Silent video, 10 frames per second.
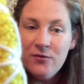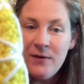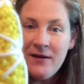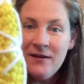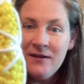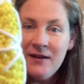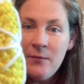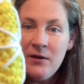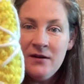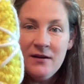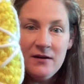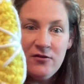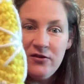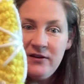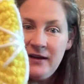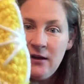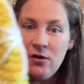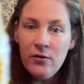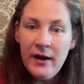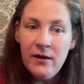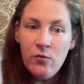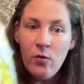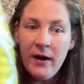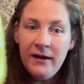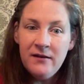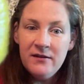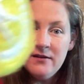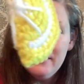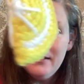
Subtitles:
my little lemon, just yellow and white.